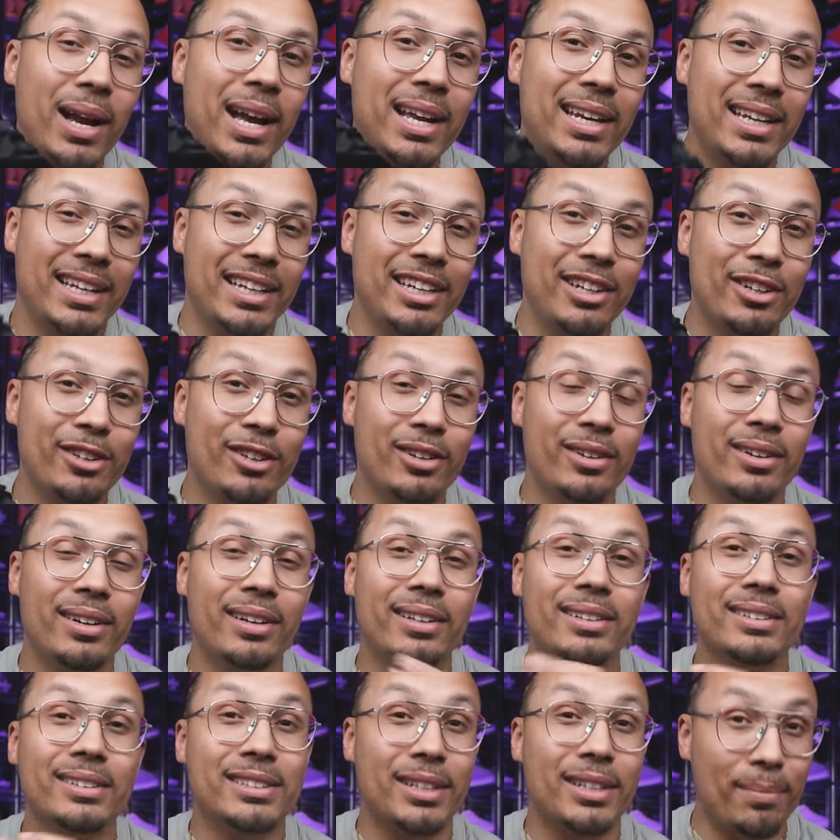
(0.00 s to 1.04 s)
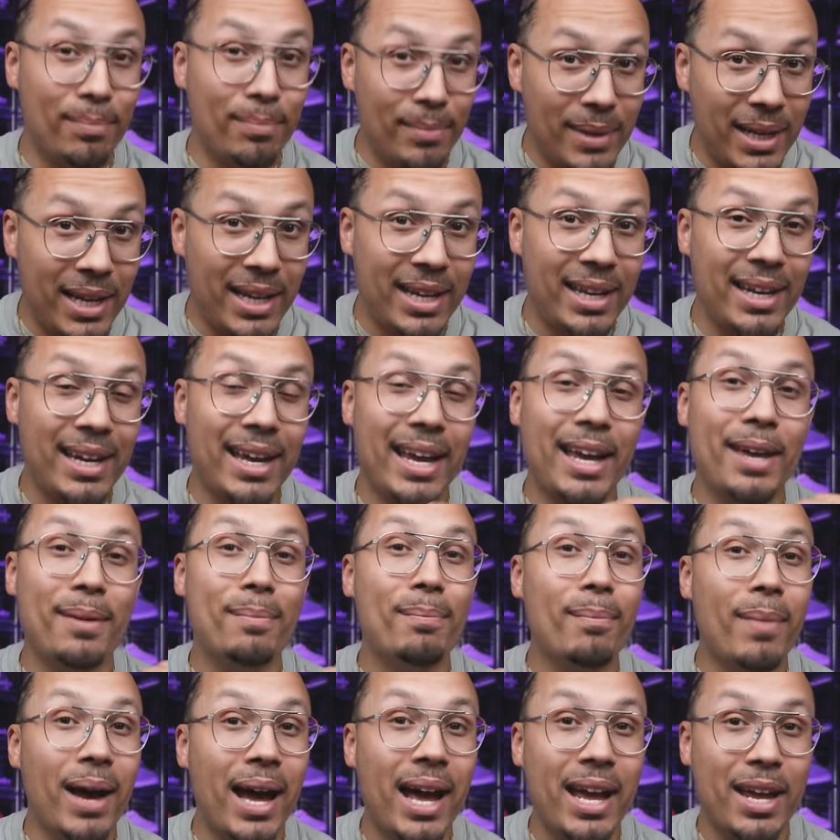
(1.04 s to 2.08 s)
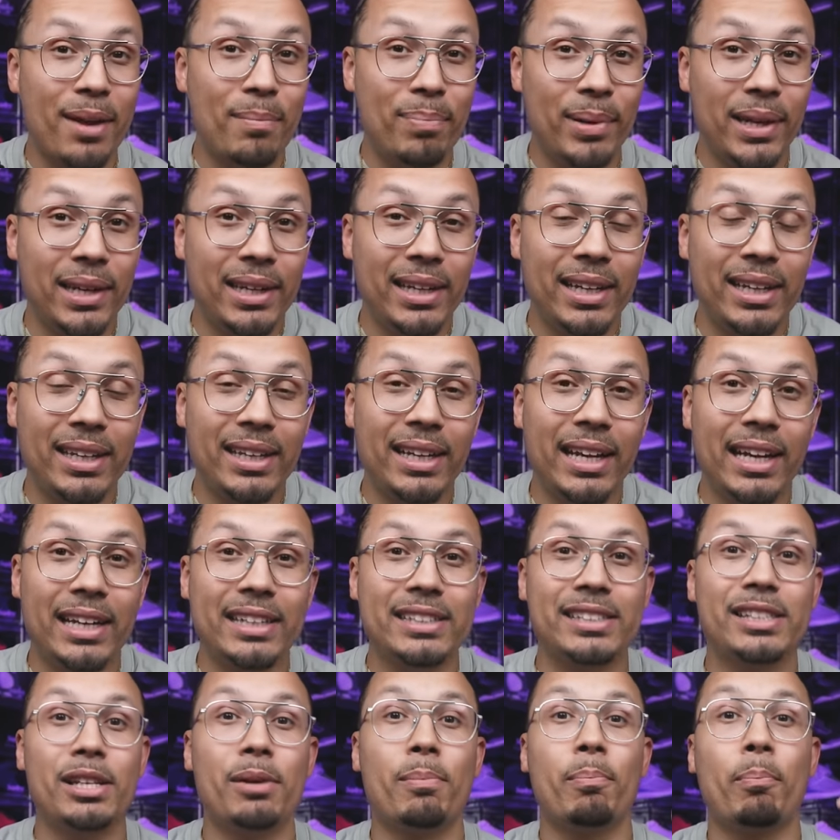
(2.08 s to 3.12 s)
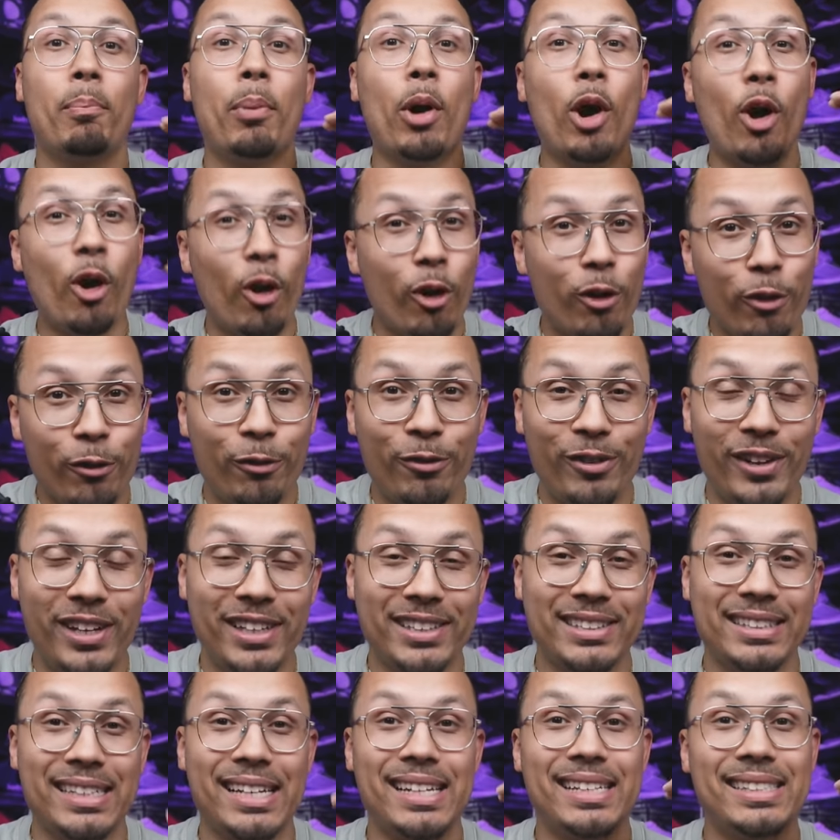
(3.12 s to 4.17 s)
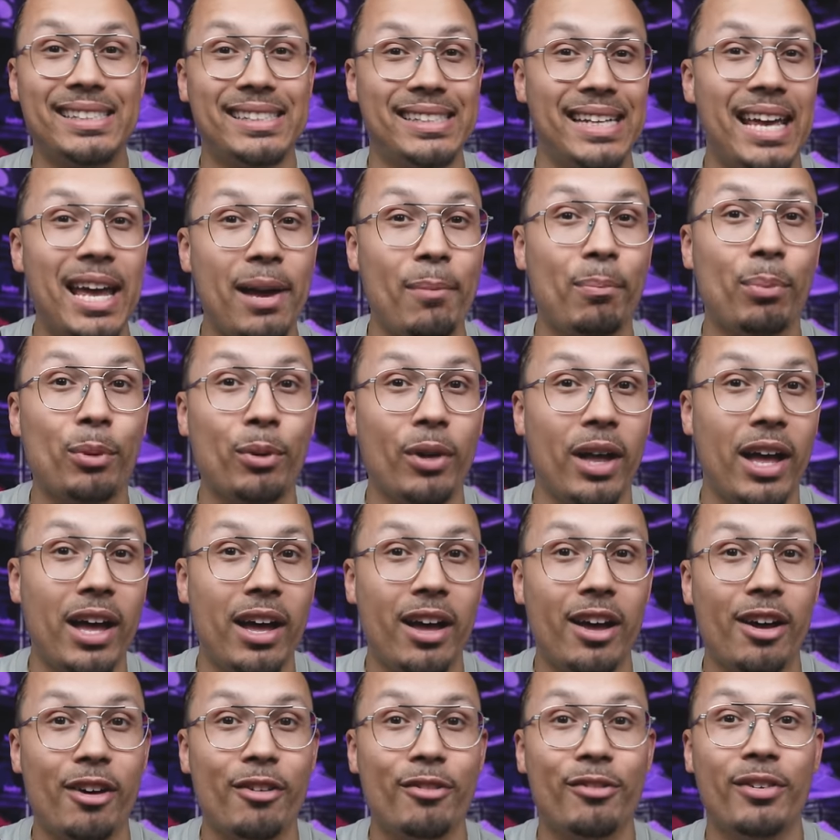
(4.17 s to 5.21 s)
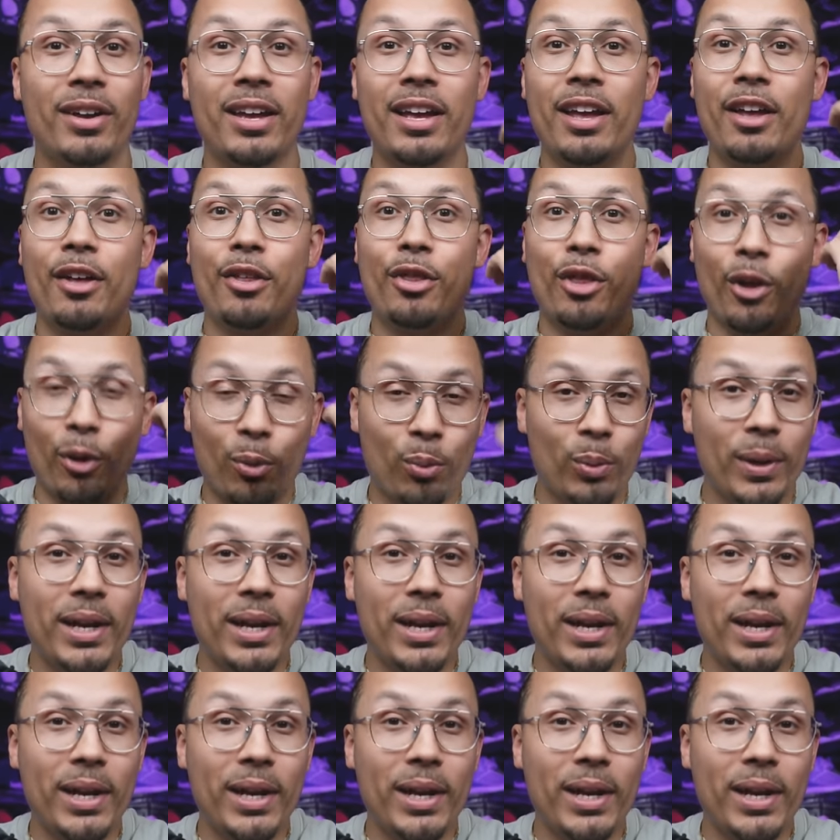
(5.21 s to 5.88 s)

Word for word: right here, to me, in my opinion, is the perfect example of the